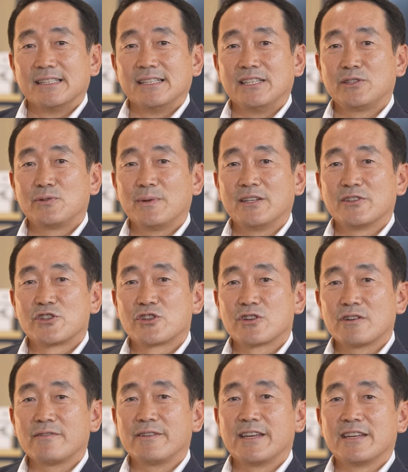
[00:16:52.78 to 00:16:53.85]
it will
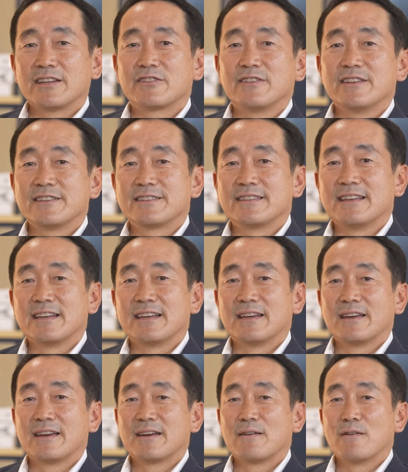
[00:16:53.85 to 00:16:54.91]
surely increase
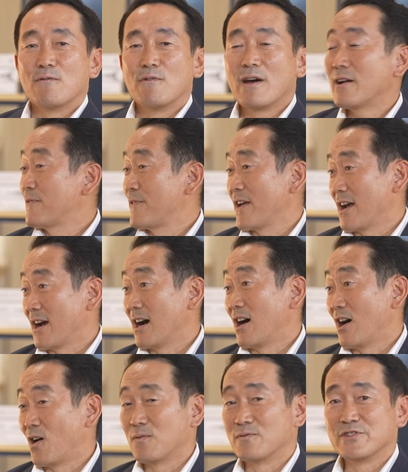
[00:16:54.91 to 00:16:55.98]
the welfare
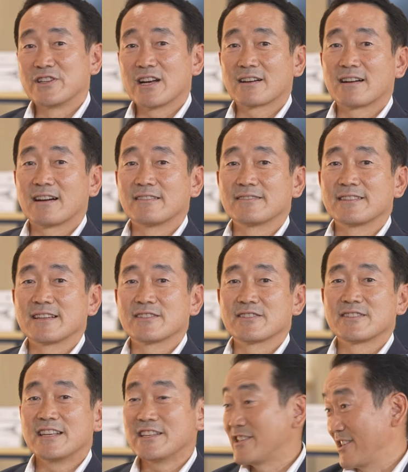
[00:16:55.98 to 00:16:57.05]
of Jakarta's
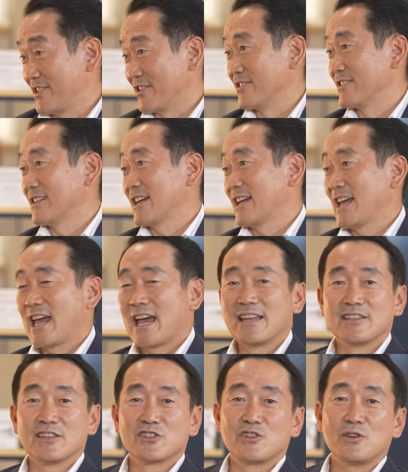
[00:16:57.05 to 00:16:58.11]
citizens
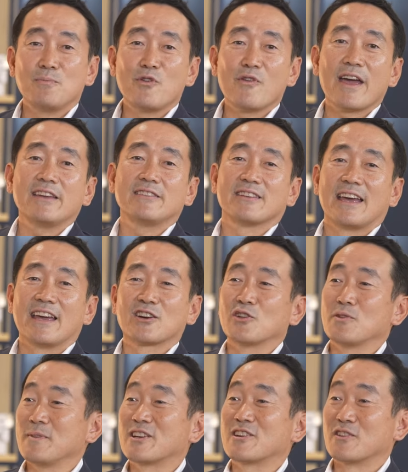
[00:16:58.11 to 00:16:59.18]
and stimulate
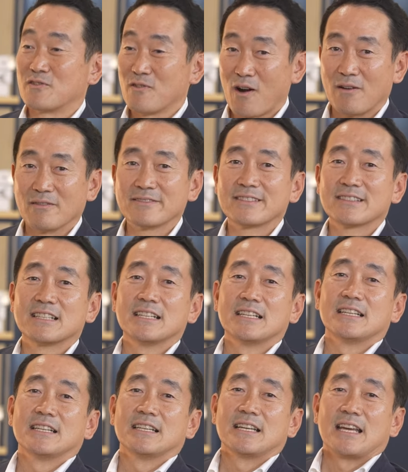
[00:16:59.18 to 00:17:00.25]
economic growth.
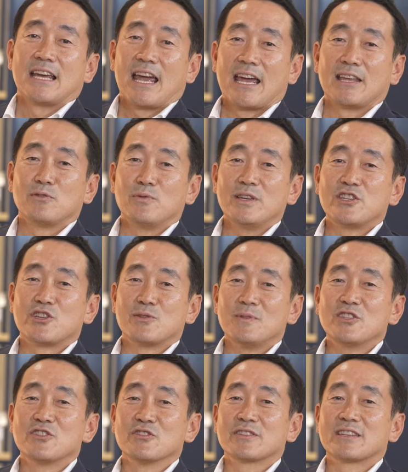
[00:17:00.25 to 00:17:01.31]
And we
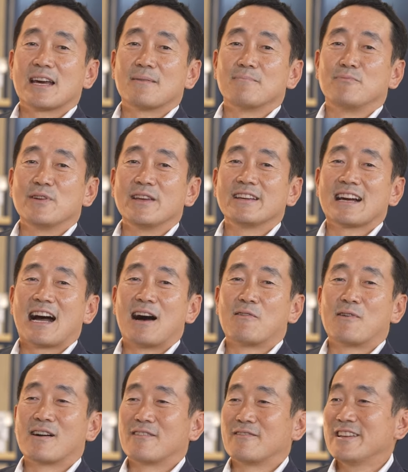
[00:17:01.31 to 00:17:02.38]
Shimizu can bring
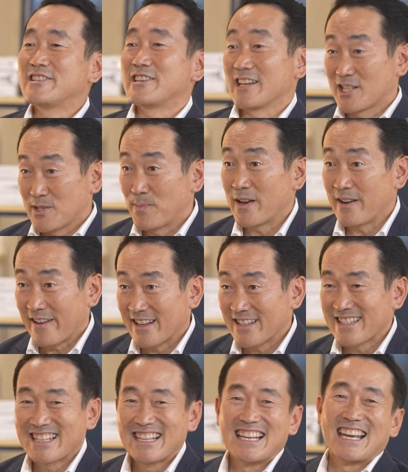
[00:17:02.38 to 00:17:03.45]
our rich
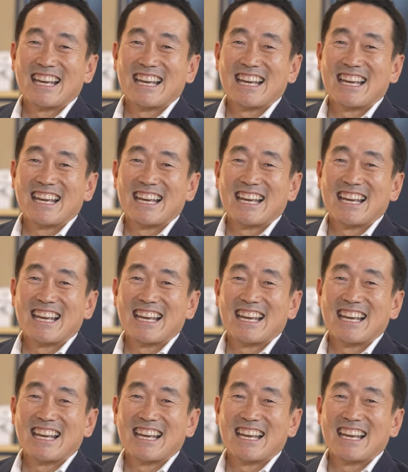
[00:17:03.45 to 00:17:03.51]
experience